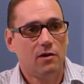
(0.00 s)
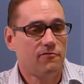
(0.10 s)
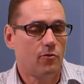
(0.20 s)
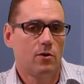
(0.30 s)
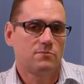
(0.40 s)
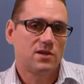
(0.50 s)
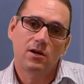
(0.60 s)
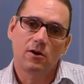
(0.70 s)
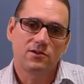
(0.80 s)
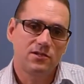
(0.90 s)
on forums
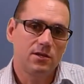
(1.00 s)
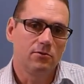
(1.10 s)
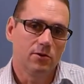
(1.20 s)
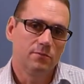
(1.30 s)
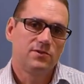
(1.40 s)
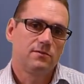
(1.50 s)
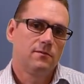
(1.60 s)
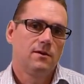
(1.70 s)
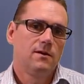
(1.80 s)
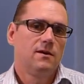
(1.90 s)
like RC groups.
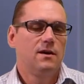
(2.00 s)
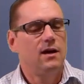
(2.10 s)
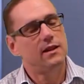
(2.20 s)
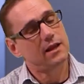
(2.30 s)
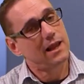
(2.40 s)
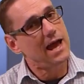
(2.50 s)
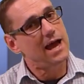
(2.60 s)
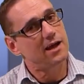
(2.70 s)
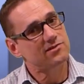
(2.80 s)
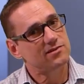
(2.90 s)
And then
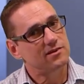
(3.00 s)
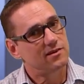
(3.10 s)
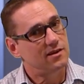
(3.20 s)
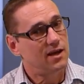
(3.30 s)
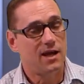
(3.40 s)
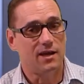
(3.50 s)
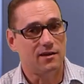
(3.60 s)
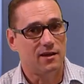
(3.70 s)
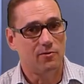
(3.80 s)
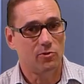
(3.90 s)
last,
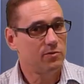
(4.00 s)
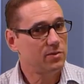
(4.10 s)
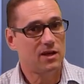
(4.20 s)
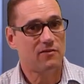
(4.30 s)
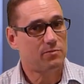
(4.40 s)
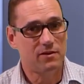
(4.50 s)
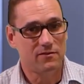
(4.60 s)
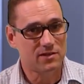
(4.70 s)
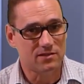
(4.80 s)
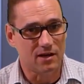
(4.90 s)
hey, it wouldn't be
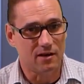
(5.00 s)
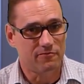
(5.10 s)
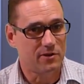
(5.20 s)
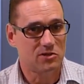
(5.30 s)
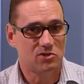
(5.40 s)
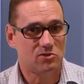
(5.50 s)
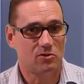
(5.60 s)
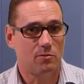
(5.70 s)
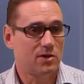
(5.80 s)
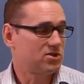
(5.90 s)
FPV Style if we didn't
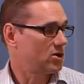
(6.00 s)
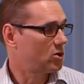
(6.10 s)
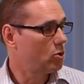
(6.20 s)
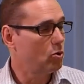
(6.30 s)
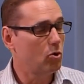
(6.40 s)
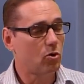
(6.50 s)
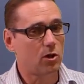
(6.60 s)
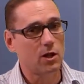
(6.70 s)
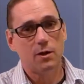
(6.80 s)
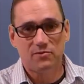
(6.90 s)
show a bunch of cool
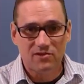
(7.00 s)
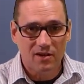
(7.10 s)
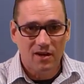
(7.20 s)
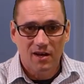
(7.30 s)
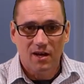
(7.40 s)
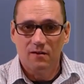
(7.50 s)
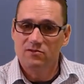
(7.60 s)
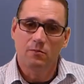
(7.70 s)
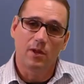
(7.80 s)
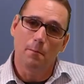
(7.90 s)
clips of
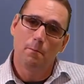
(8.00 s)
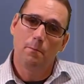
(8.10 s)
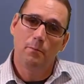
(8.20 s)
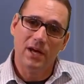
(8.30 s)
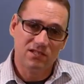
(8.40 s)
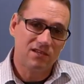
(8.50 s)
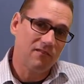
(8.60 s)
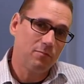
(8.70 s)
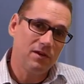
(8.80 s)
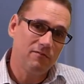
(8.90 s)
some of the best
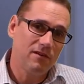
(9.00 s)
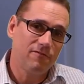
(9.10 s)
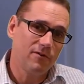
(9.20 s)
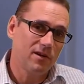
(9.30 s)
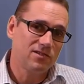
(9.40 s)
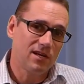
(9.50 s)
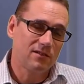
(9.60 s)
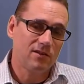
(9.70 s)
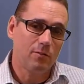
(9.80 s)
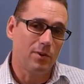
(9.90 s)
FPV footage
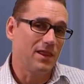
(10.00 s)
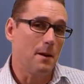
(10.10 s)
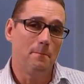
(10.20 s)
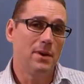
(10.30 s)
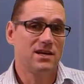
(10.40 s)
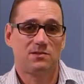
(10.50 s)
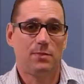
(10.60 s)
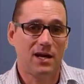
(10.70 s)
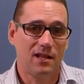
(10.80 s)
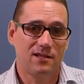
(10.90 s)
out there by the
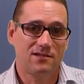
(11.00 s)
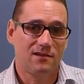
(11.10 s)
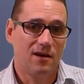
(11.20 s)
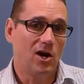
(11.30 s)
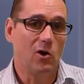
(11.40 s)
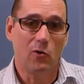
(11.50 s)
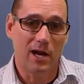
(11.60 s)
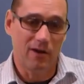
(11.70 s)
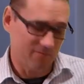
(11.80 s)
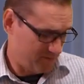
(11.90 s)
best pilots
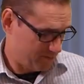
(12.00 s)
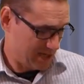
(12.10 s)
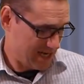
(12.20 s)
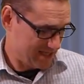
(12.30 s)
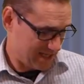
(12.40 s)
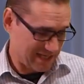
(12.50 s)
around, from guys